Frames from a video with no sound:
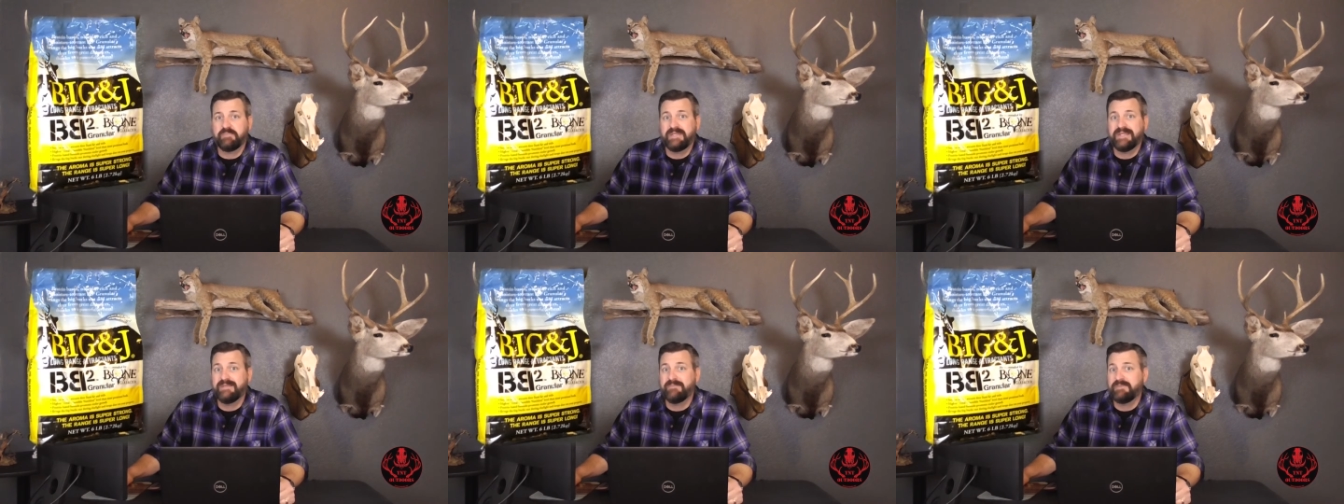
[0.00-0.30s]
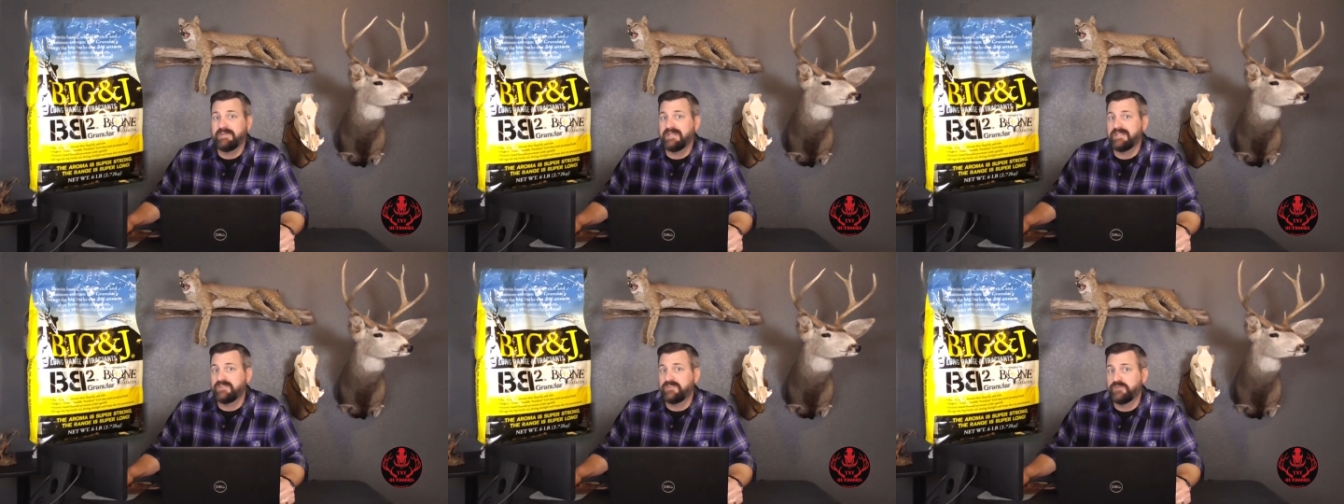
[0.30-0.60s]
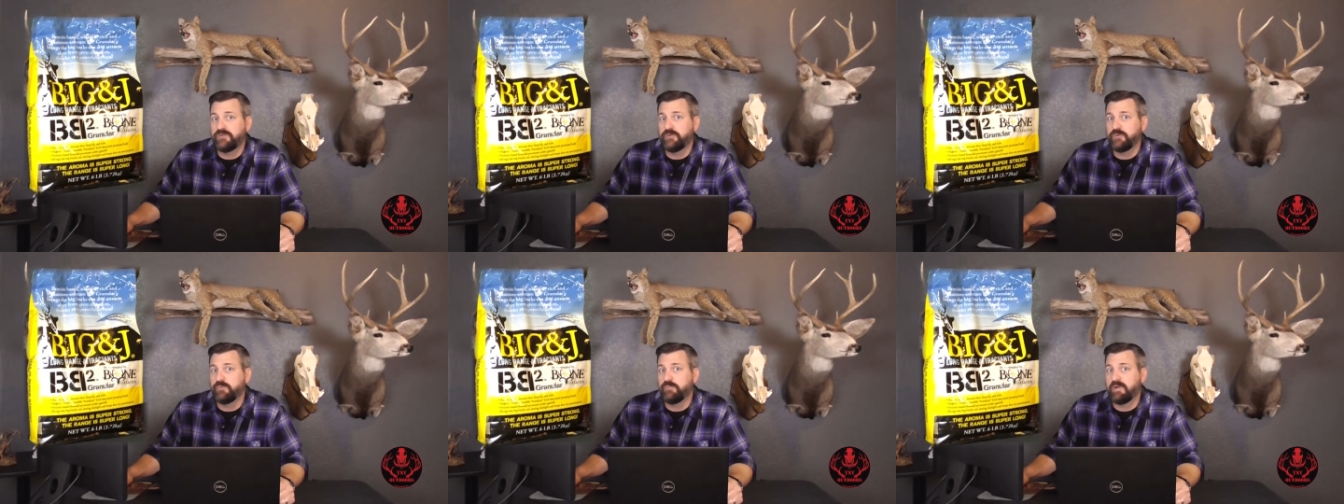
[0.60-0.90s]

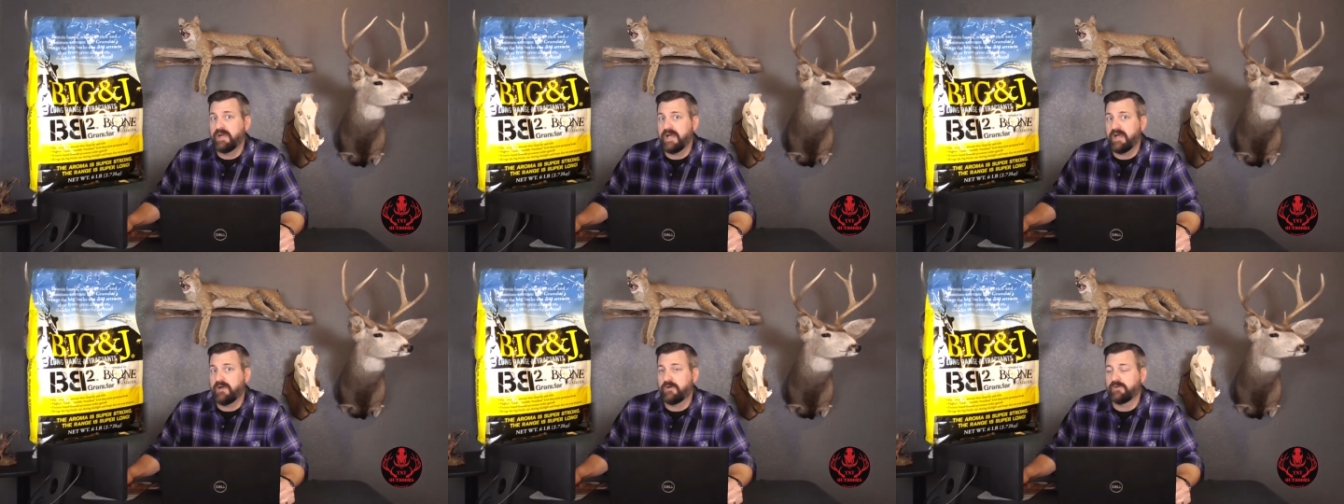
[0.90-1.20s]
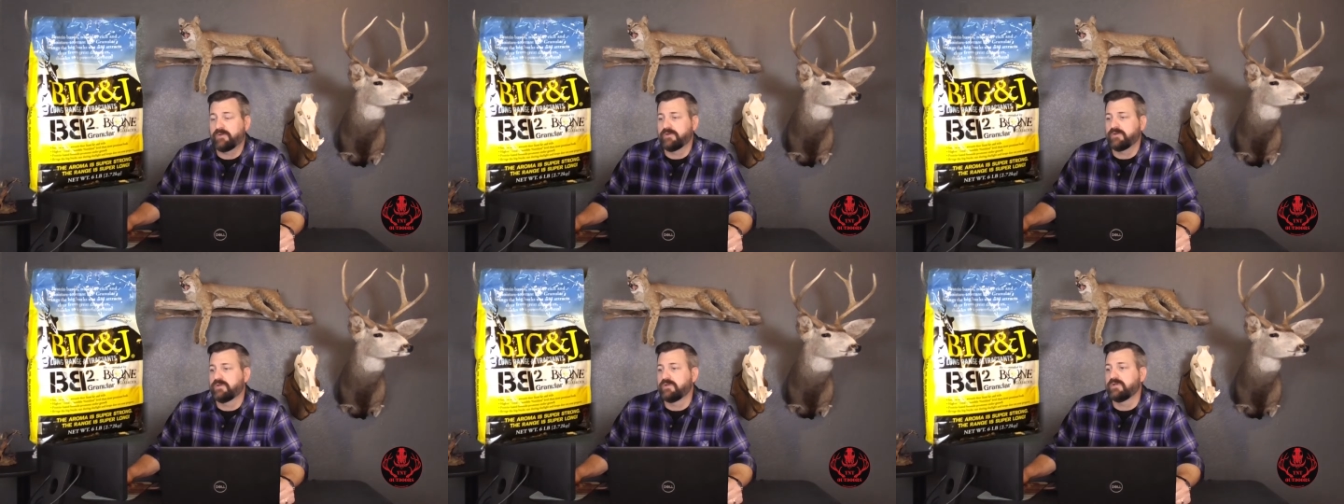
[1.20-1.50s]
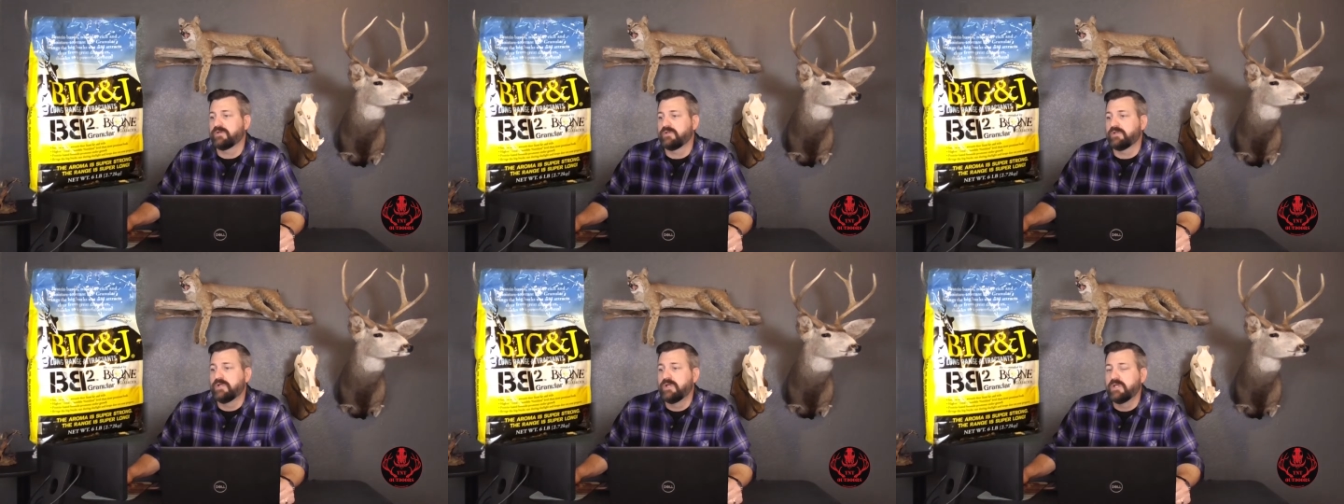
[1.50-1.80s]
BB2
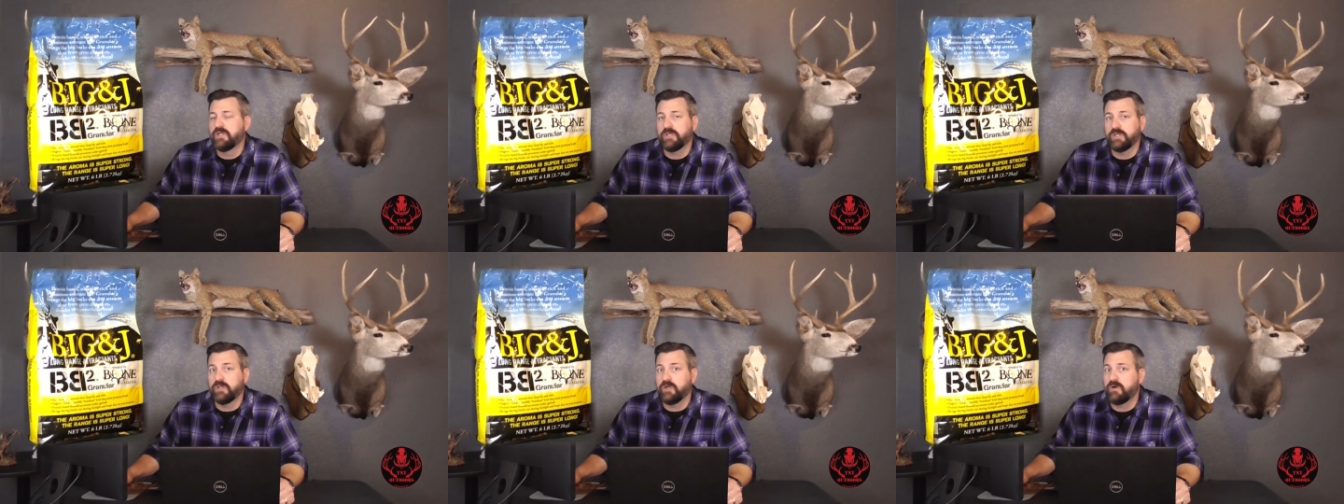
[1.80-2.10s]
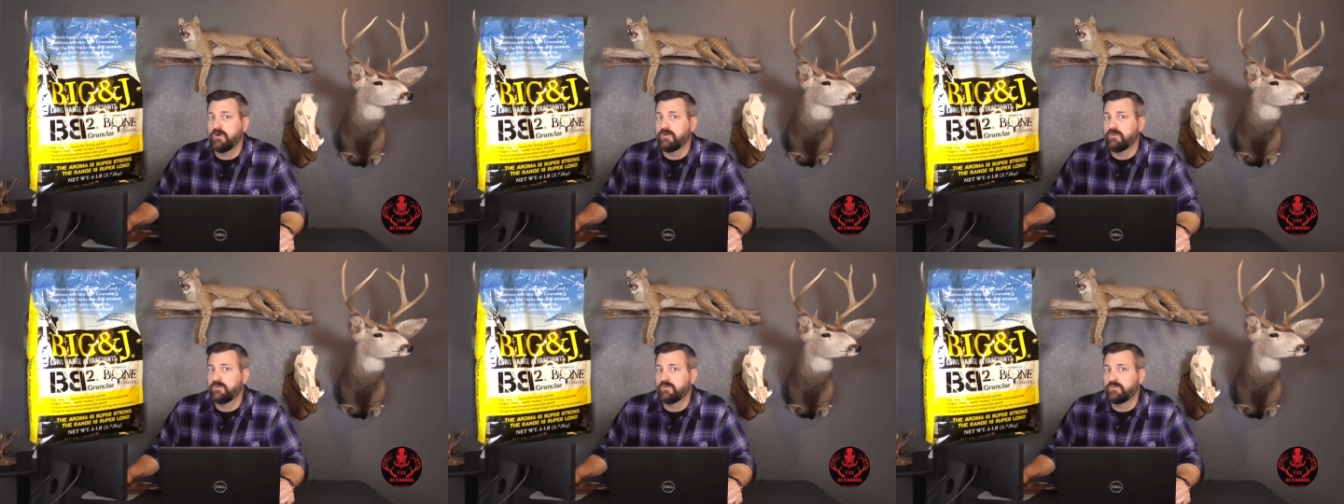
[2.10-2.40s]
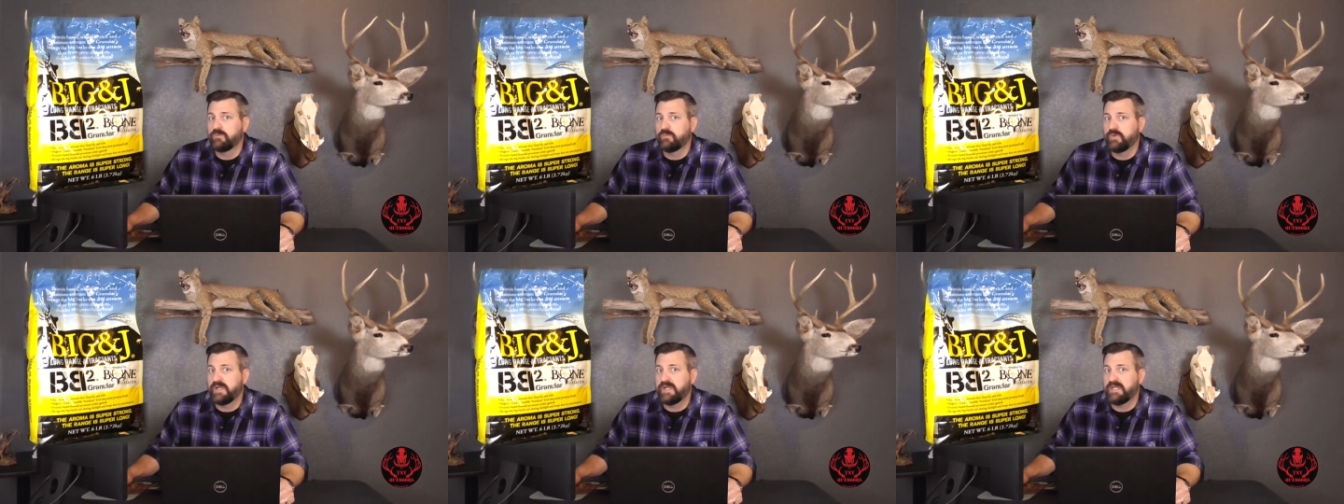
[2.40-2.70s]
powder
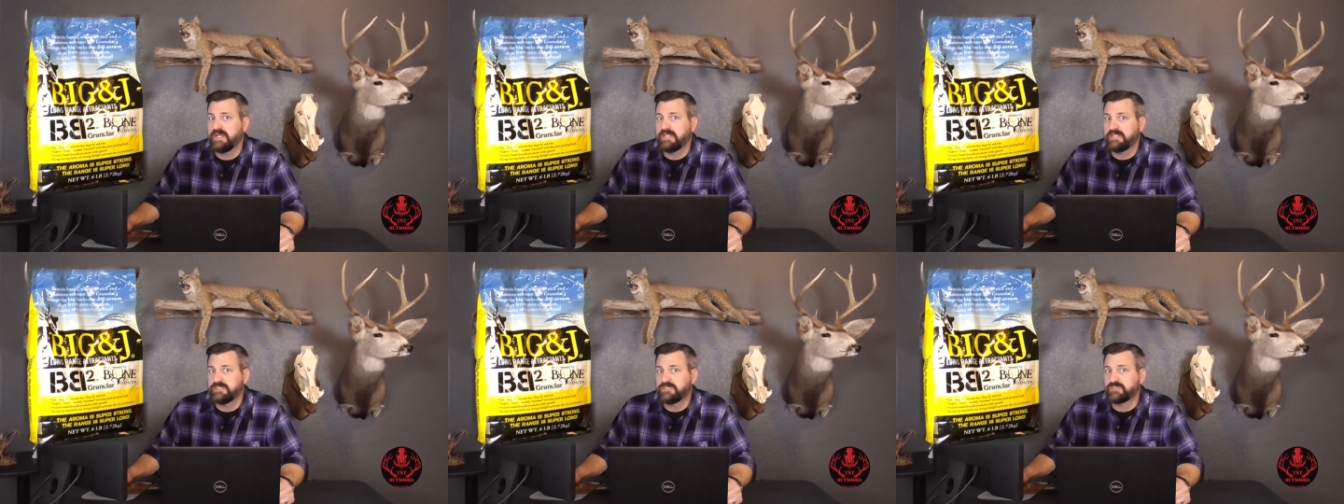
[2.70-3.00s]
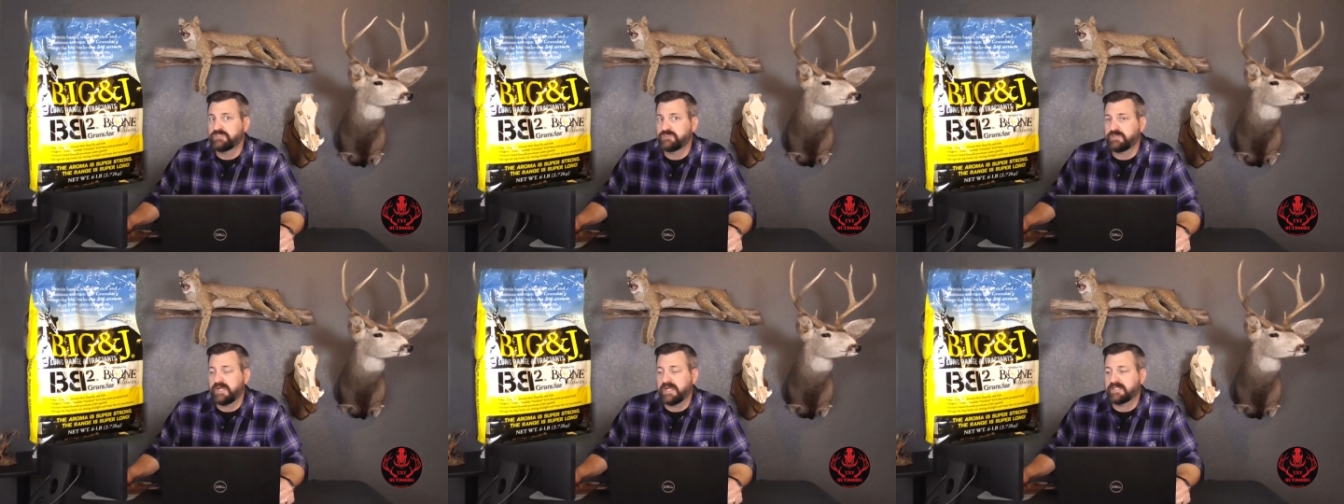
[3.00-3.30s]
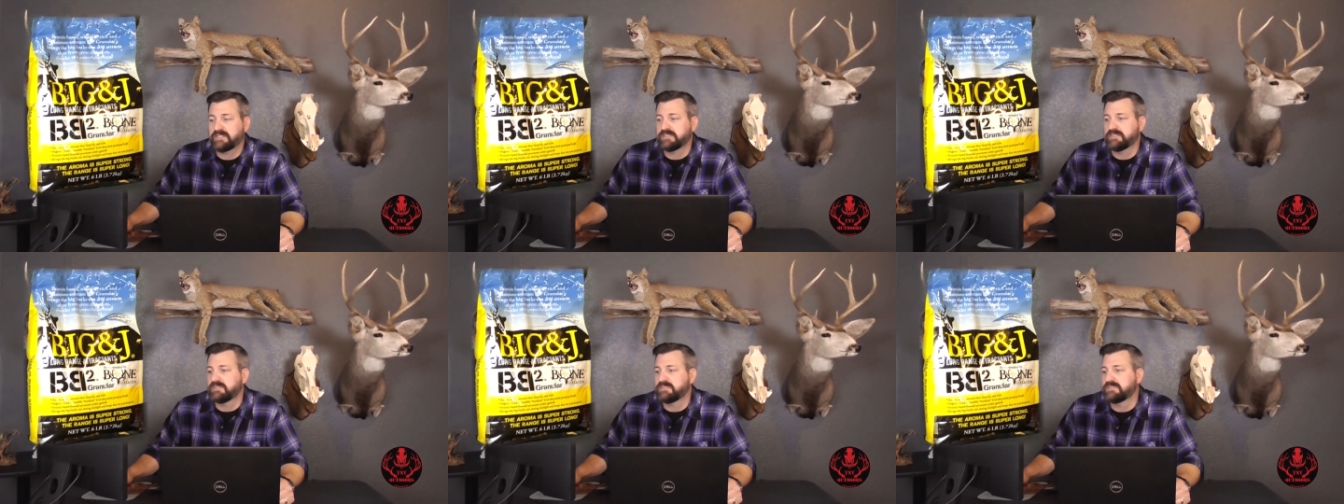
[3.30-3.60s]
long range
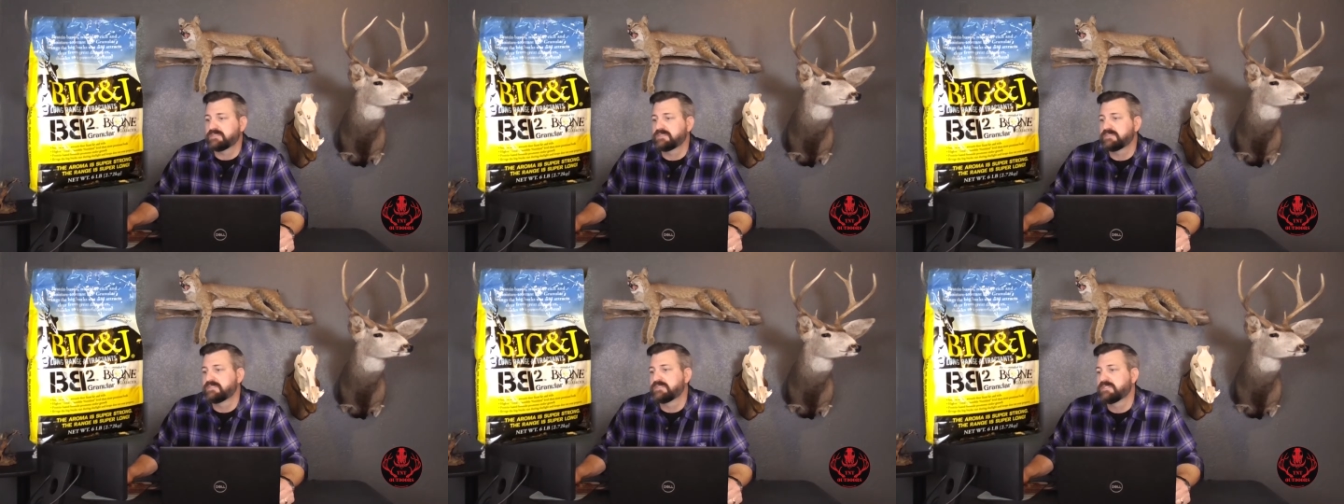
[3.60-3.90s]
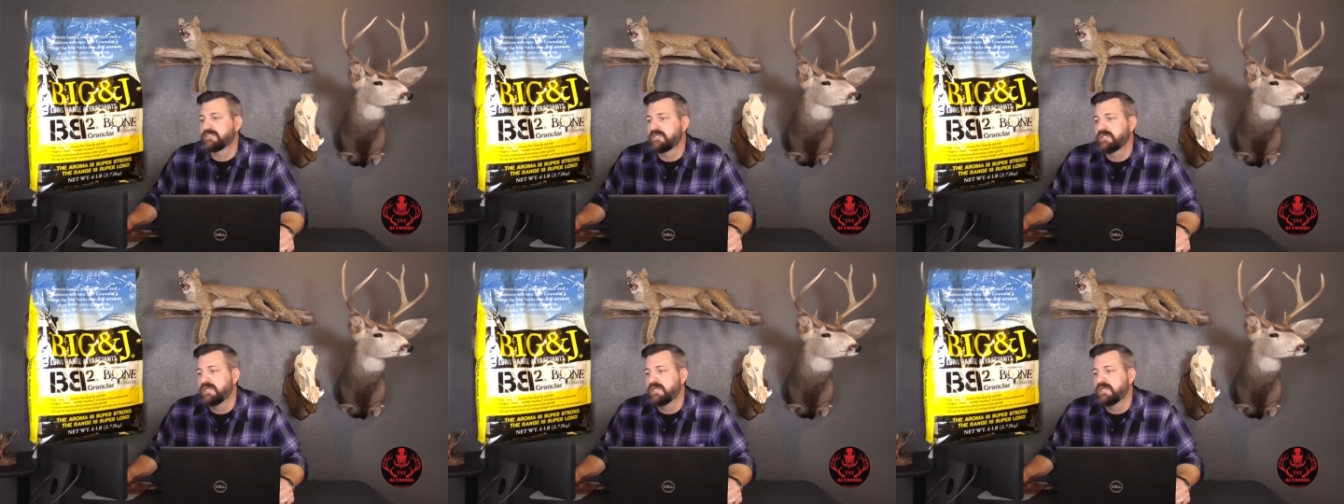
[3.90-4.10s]
attractant